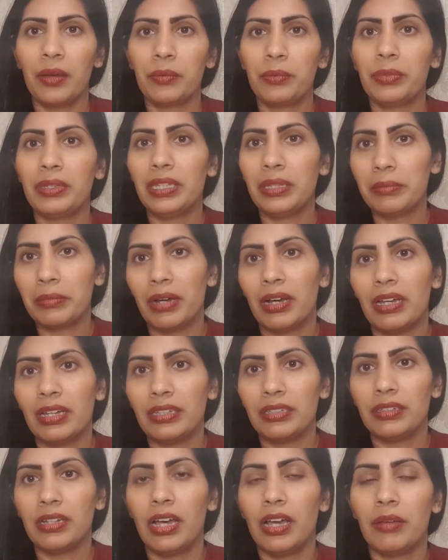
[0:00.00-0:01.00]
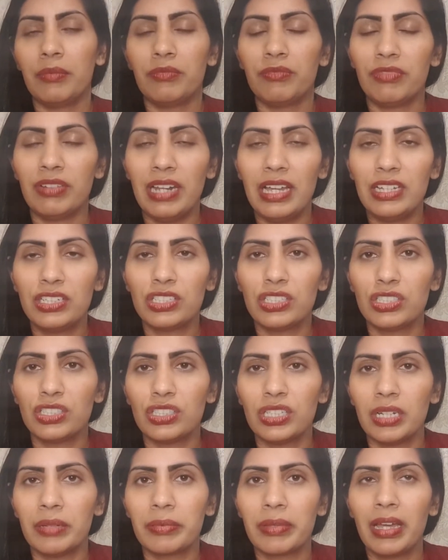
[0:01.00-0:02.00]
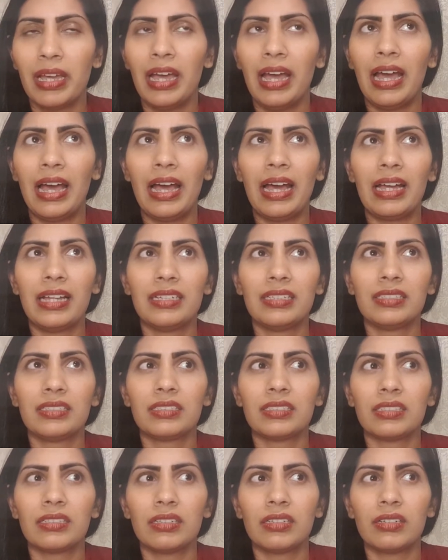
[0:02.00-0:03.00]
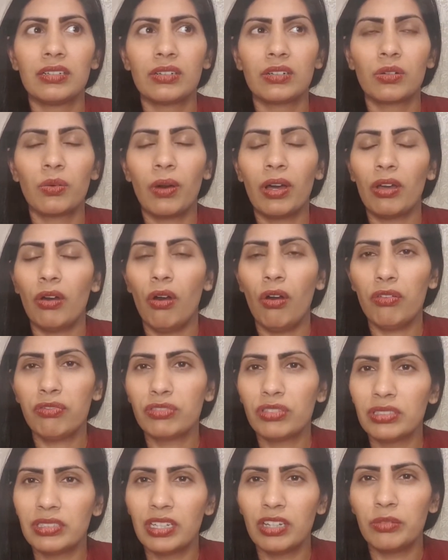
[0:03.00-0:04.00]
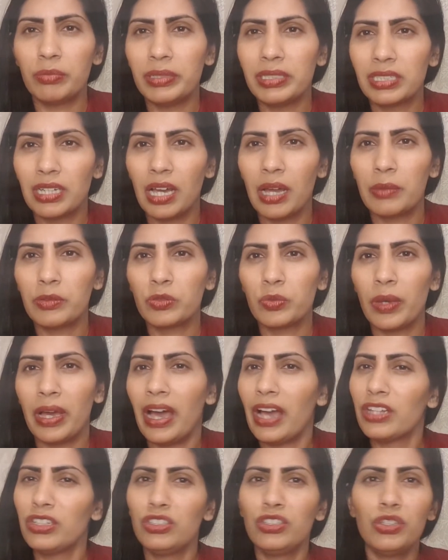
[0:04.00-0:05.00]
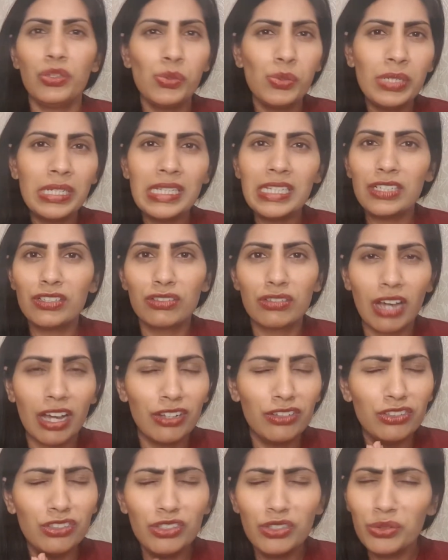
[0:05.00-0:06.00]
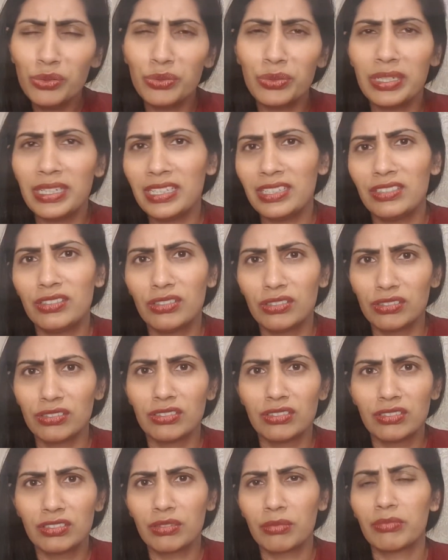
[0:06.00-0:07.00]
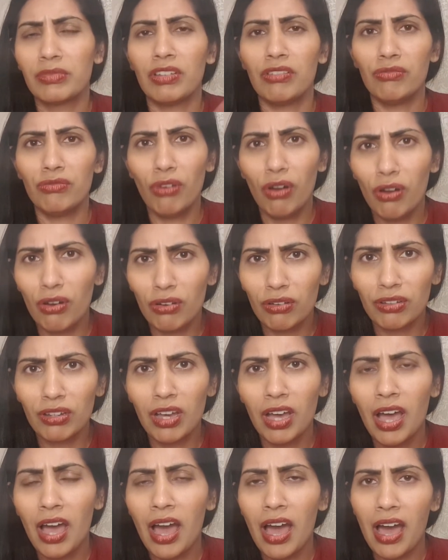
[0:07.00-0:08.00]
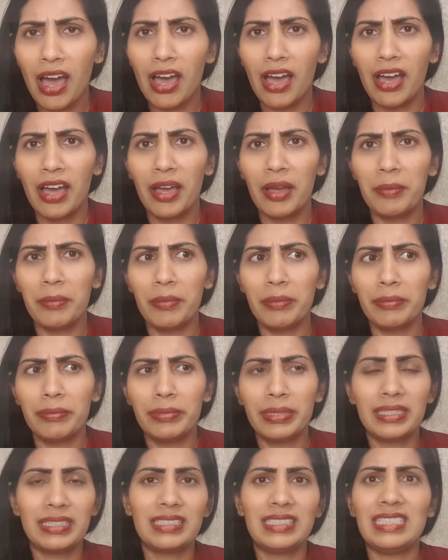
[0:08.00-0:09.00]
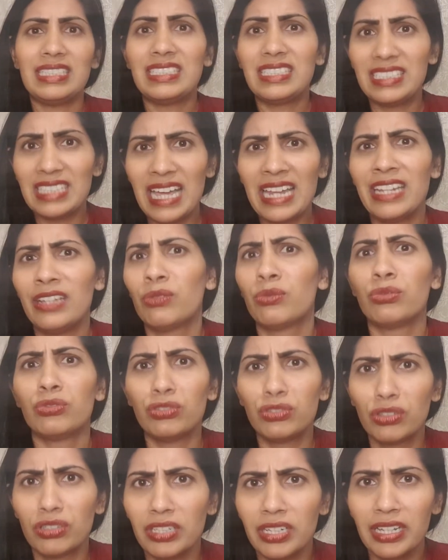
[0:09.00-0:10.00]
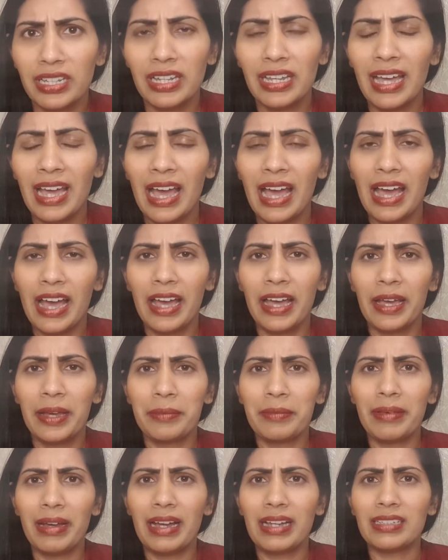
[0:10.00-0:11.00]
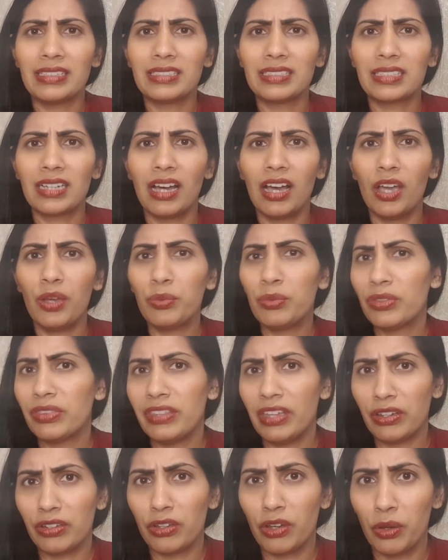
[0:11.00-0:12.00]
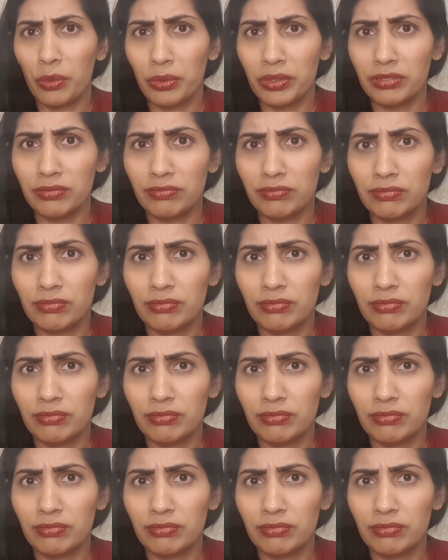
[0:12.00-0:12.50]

within my relationship. And quite often there'll be times where I knew he'd done something wrong because he'd said it or done it, and I would then go and